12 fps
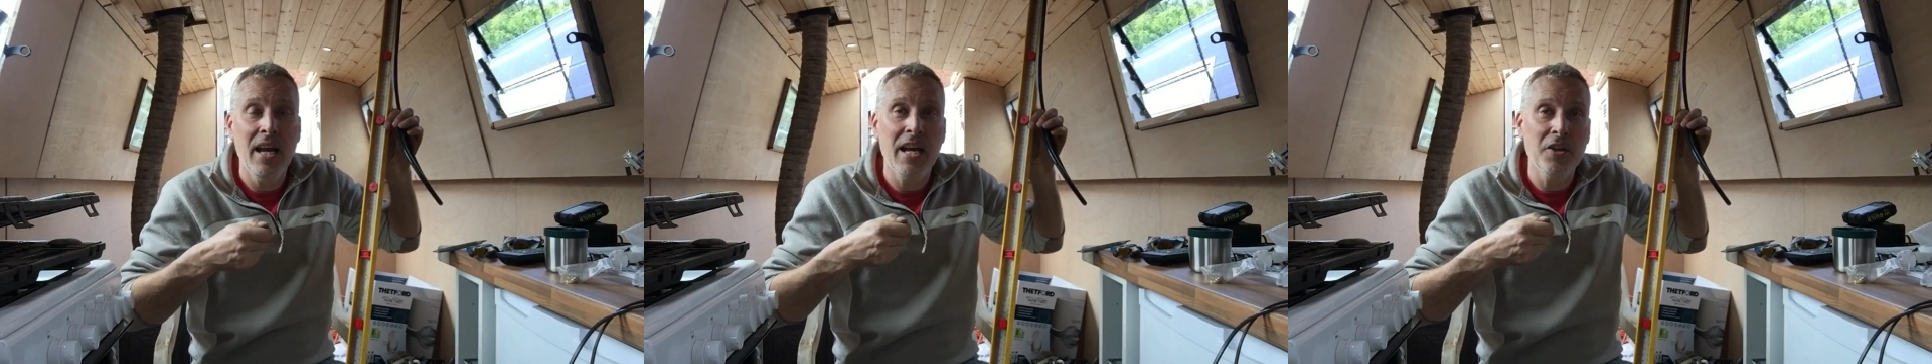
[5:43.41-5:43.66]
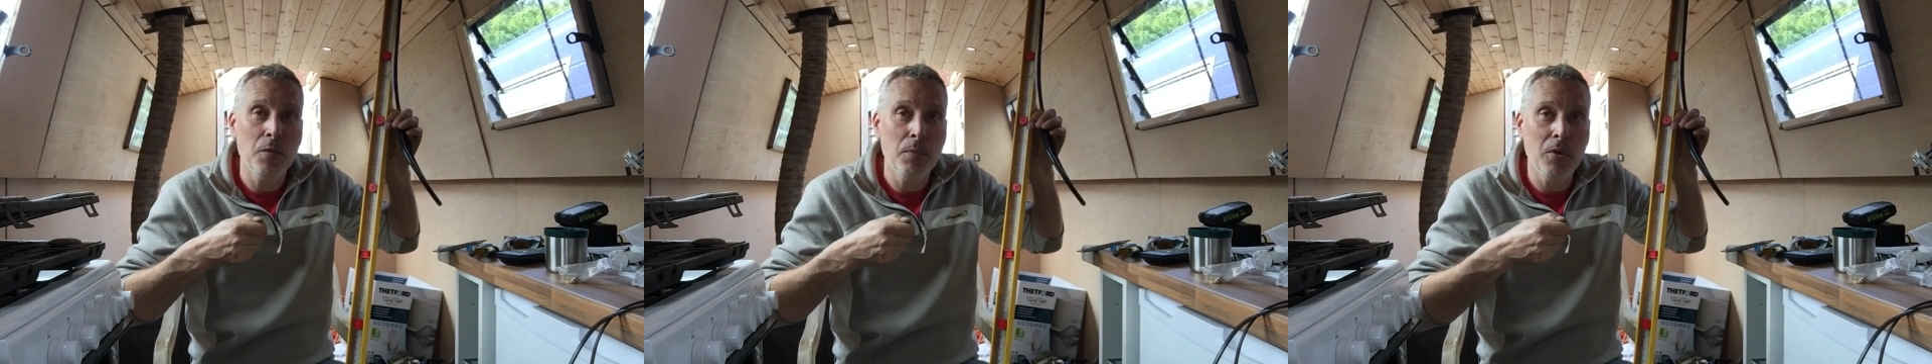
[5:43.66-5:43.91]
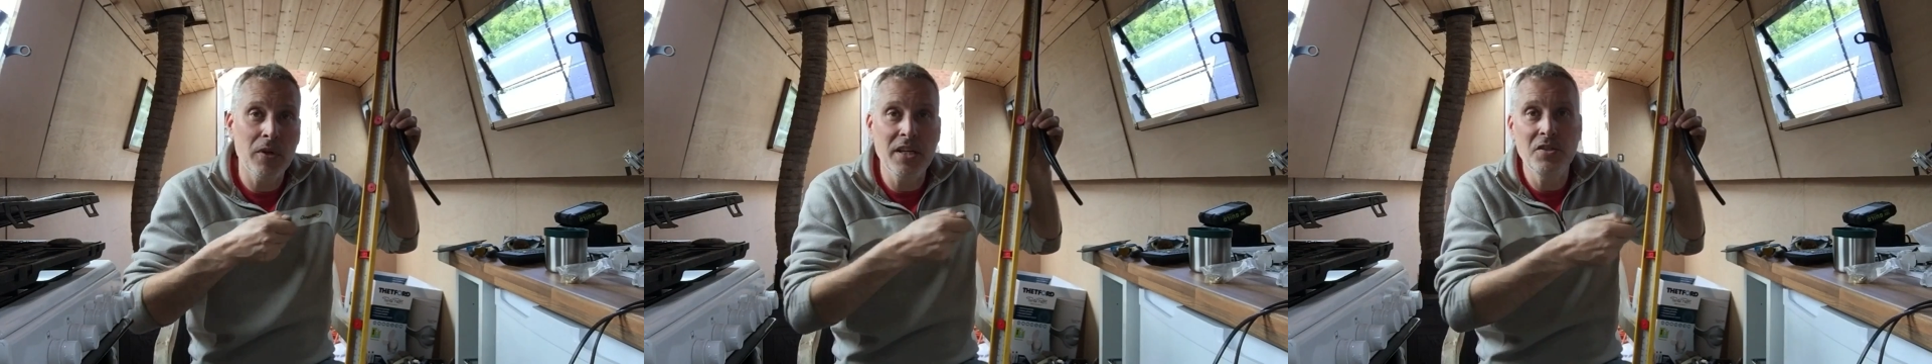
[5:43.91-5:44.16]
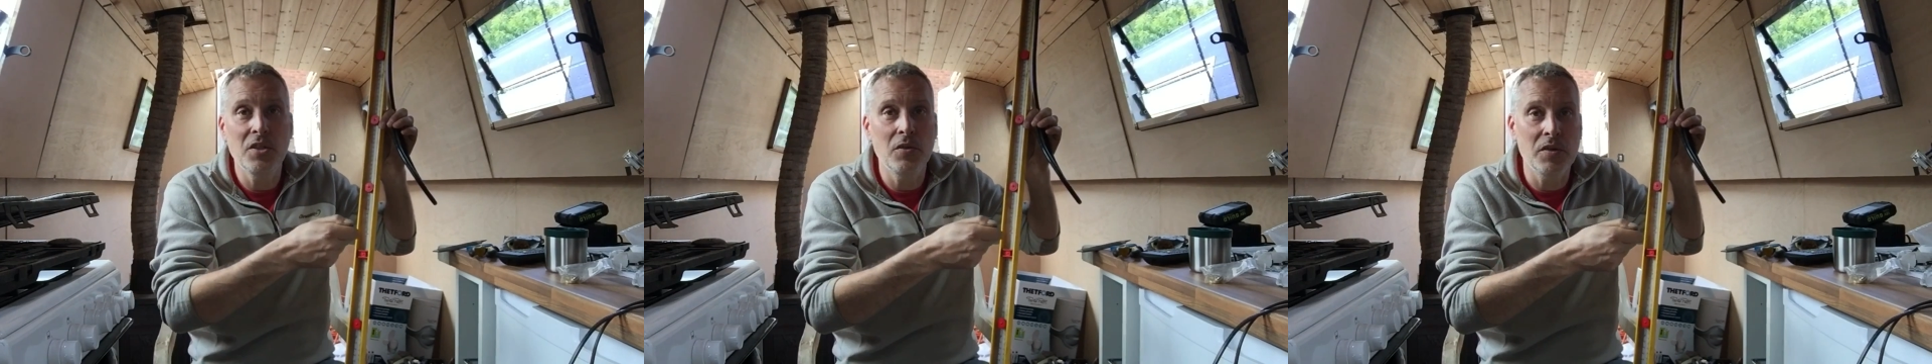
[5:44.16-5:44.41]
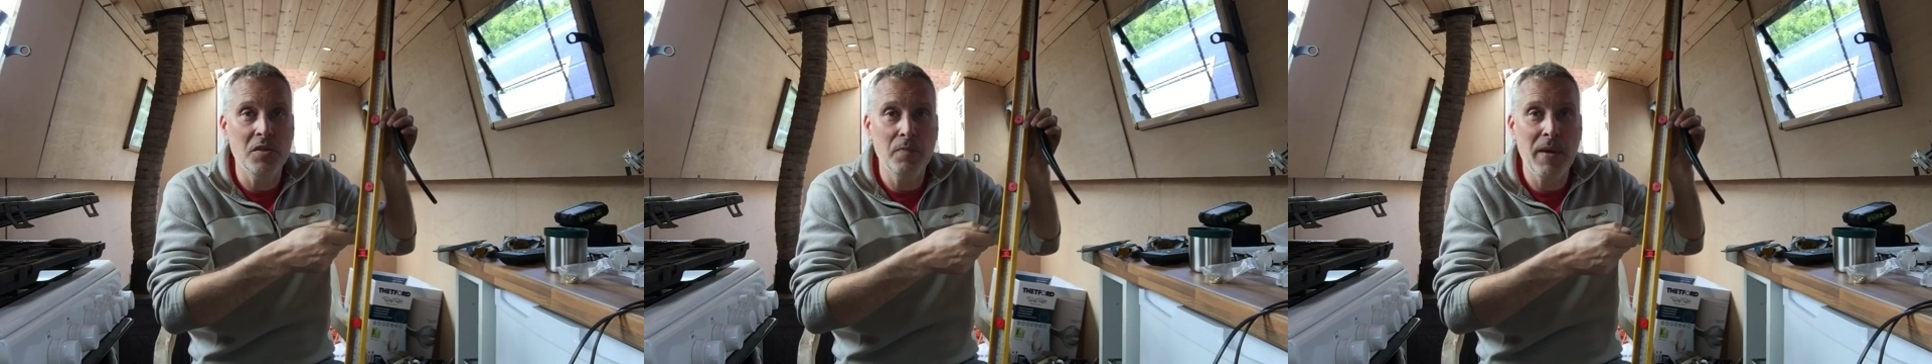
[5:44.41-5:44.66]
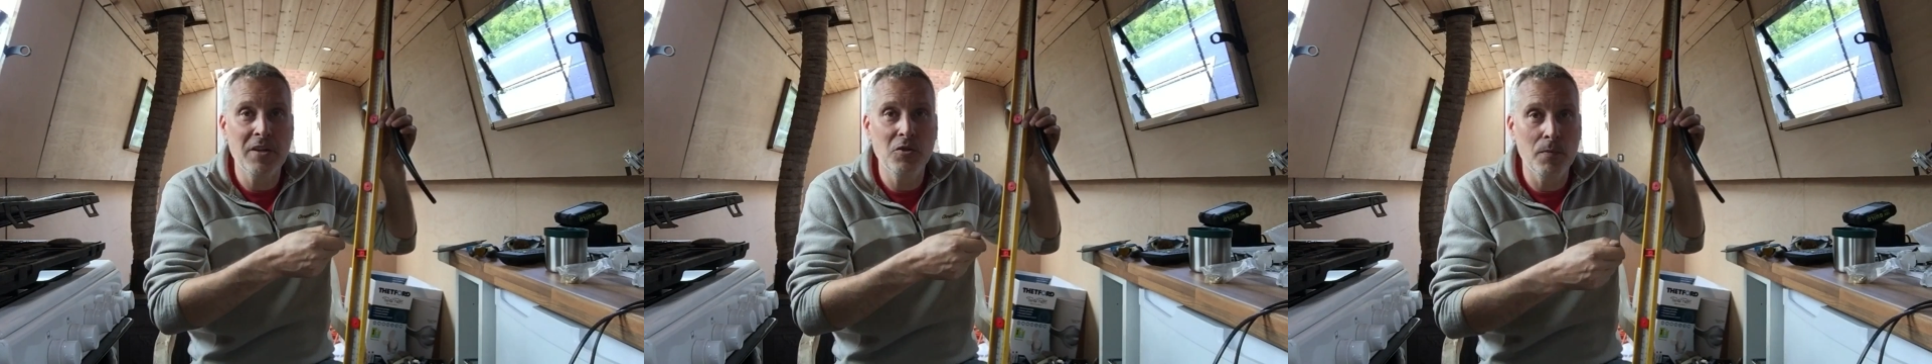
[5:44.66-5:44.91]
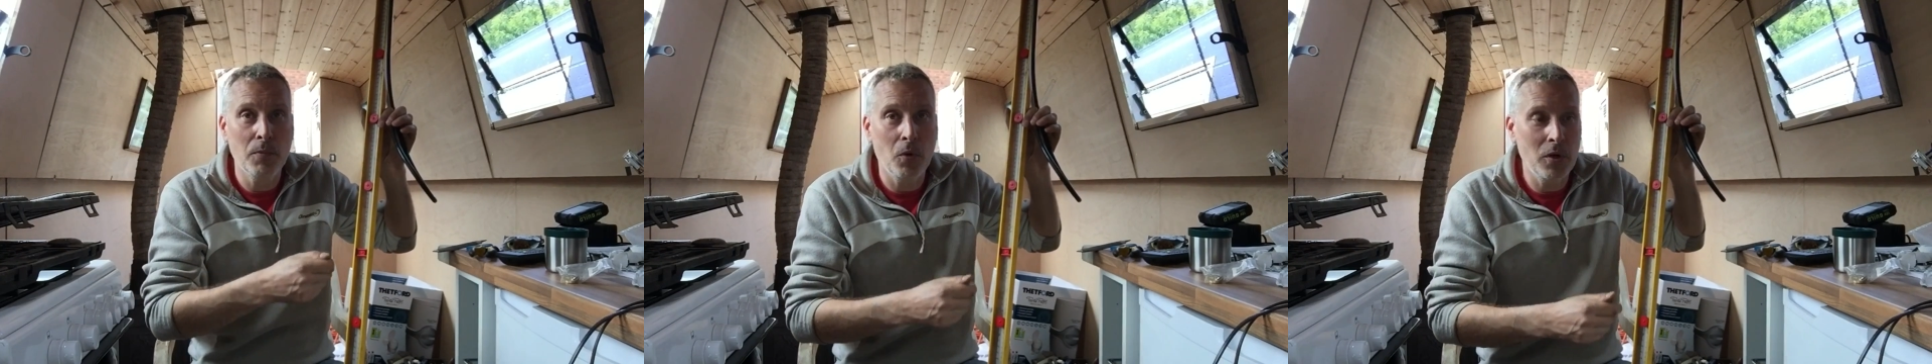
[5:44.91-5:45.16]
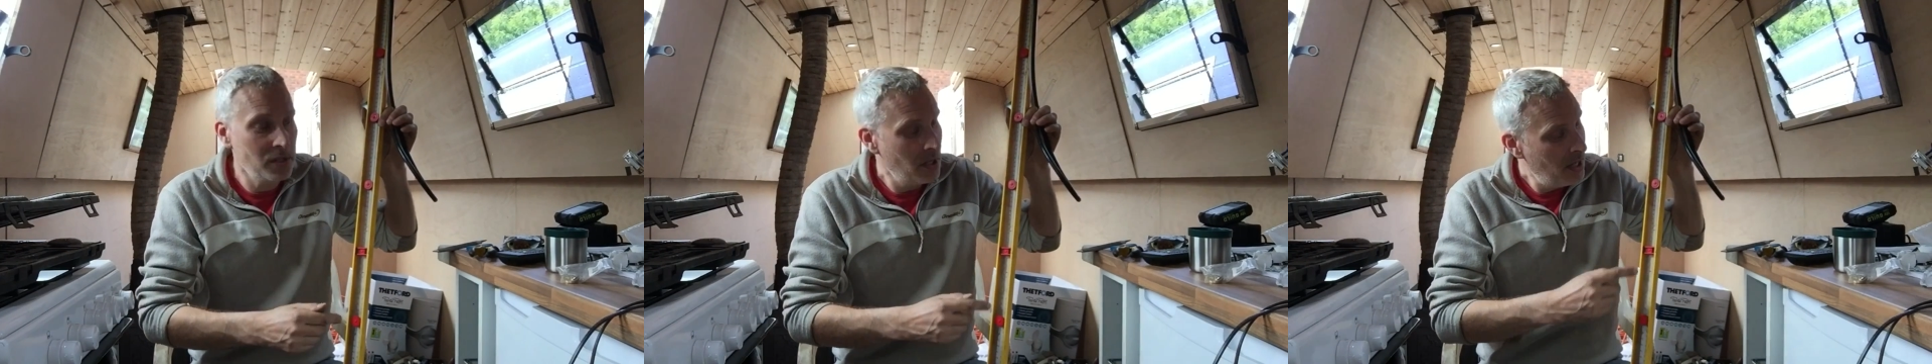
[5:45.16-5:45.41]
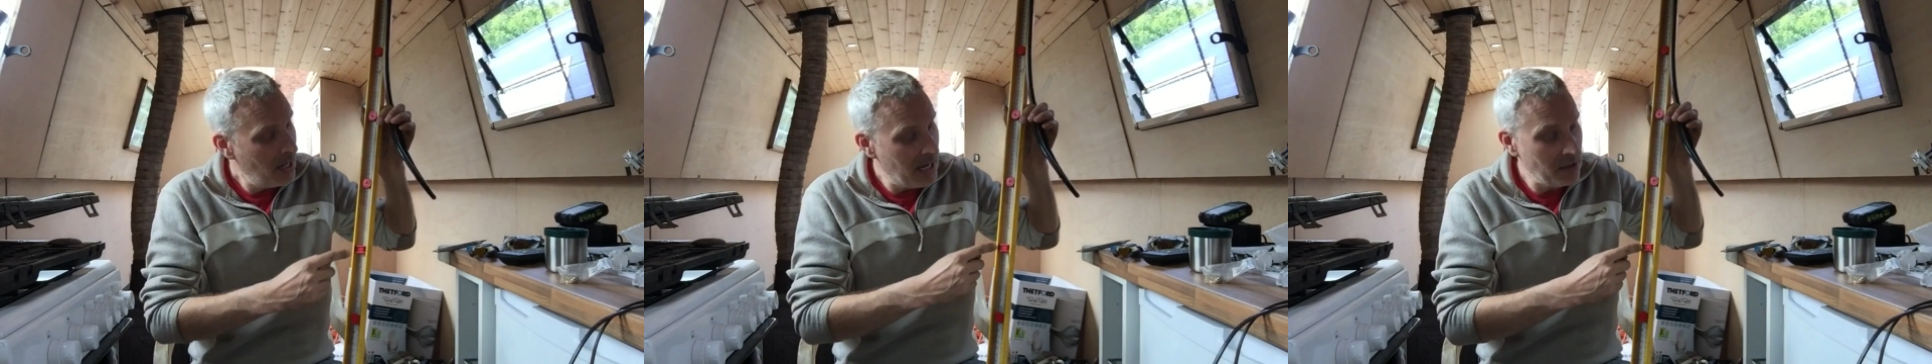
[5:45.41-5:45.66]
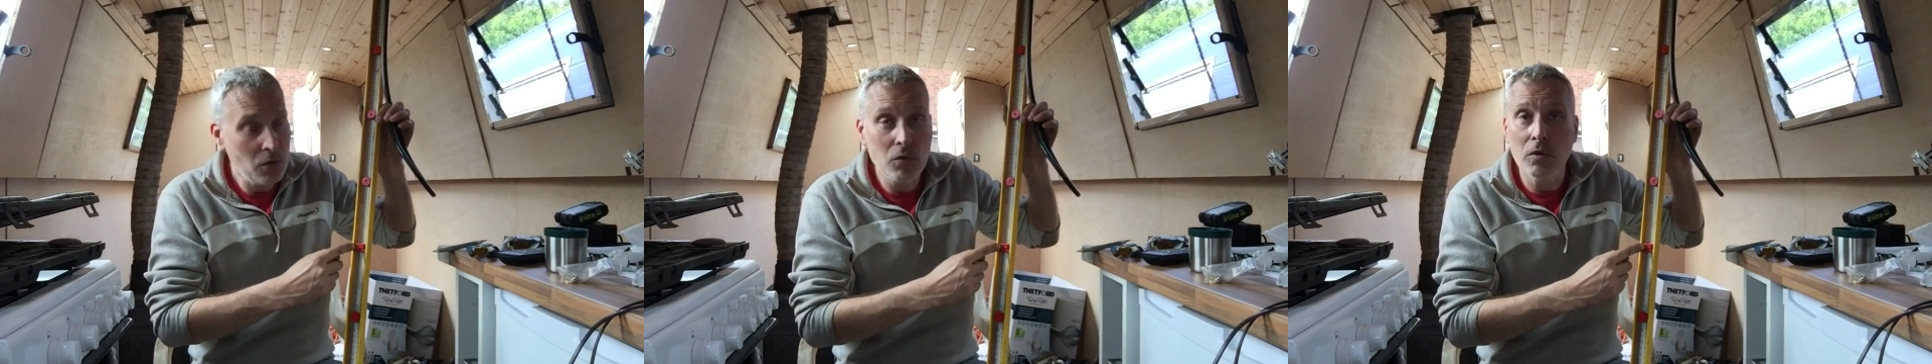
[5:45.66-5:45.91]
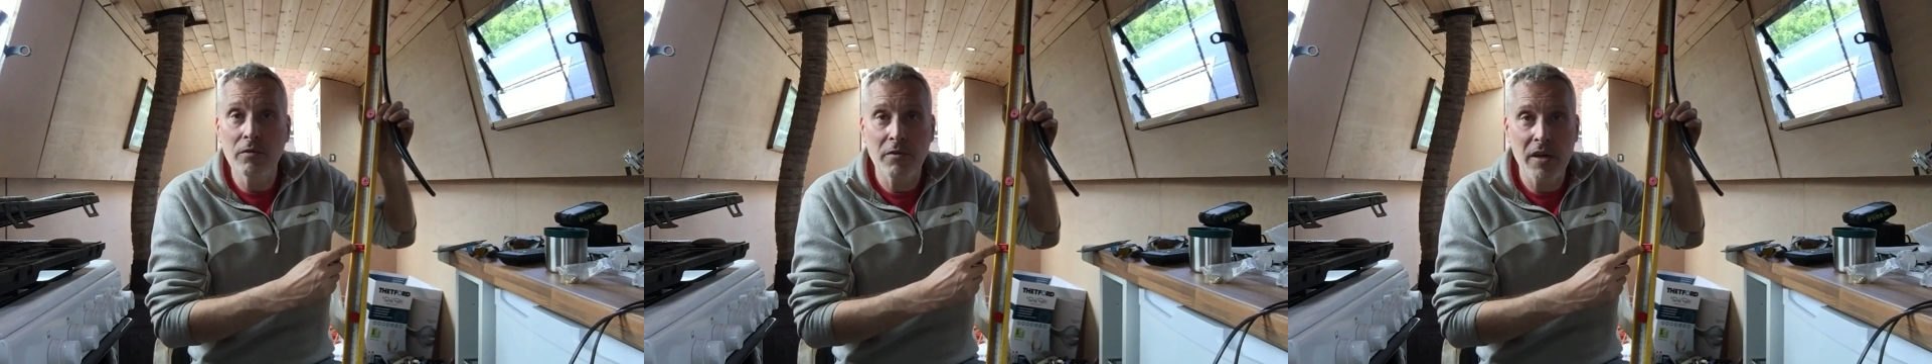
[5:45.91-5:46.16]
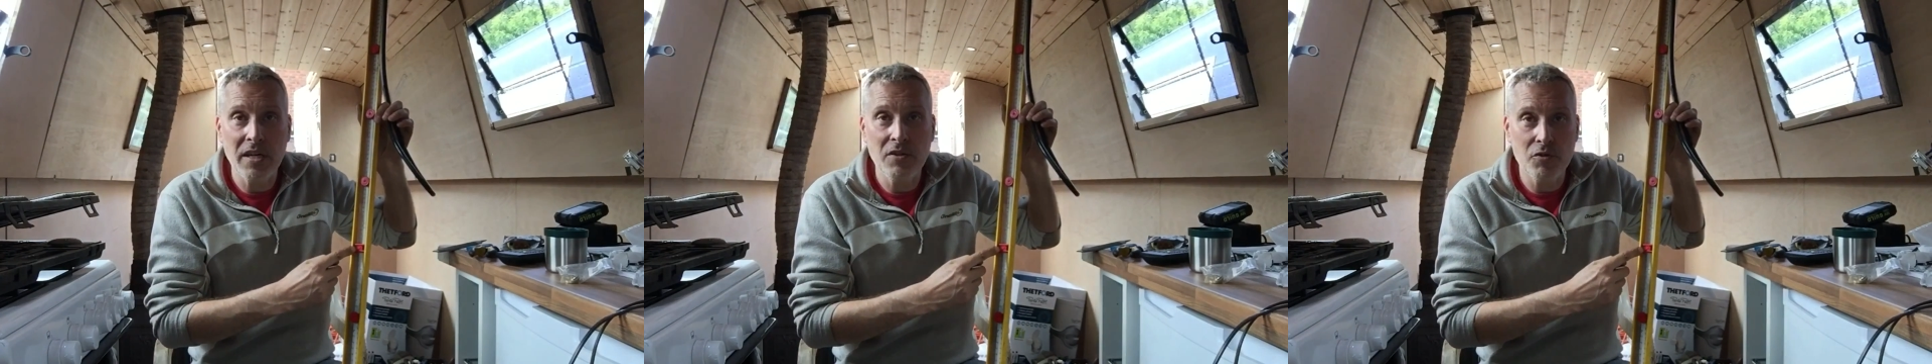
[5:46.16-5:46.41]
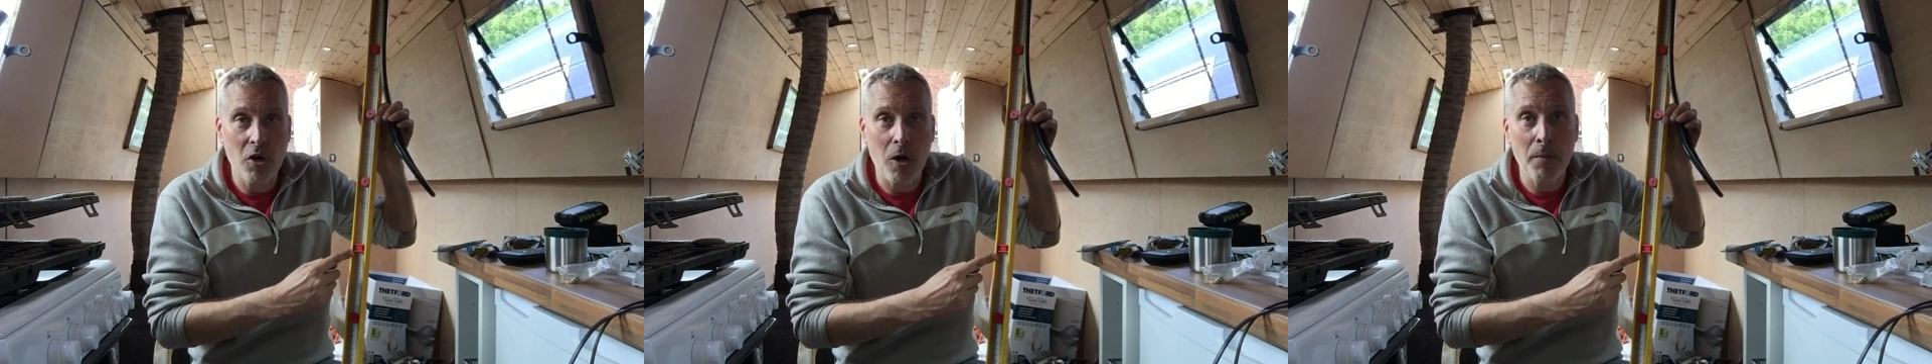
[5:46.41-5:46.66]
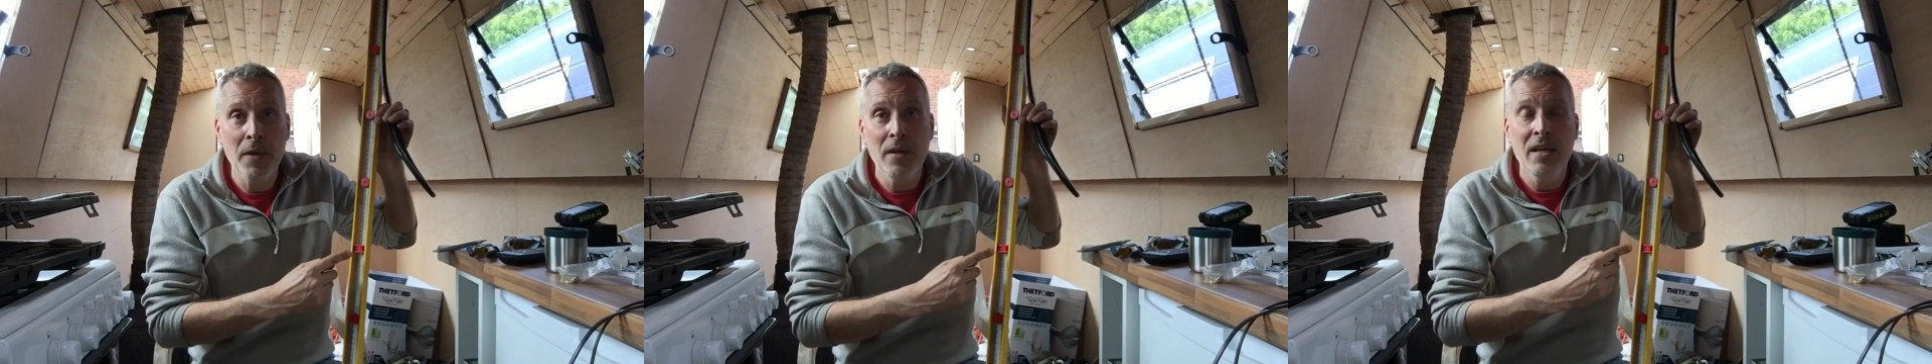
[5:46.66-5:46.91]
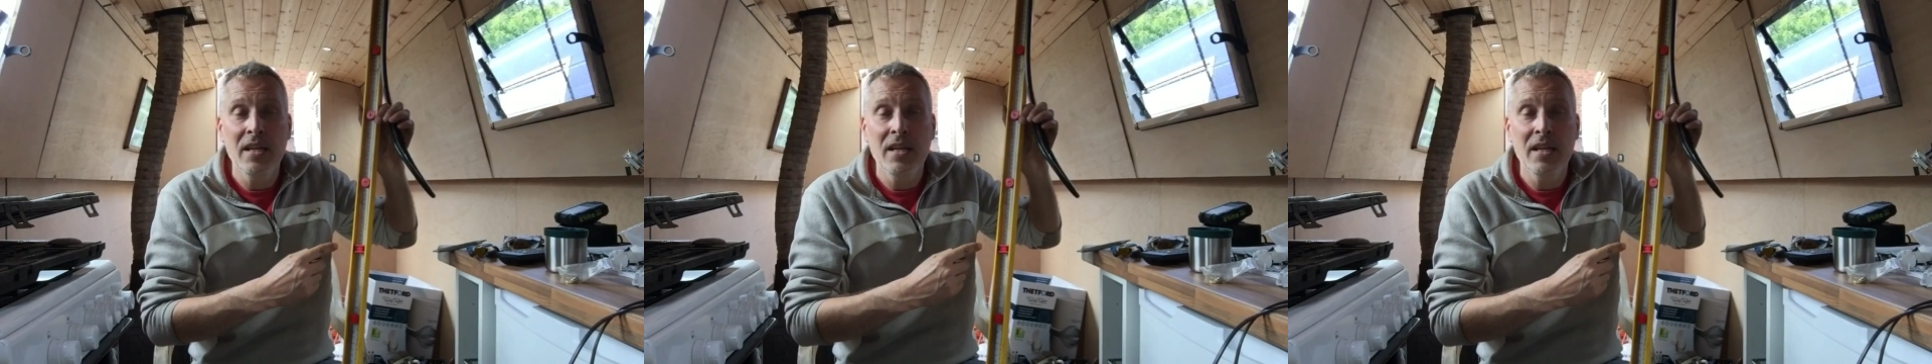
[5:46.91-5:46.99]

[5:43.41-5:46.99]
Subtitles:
and you plug into your inspection point and you look for any drop.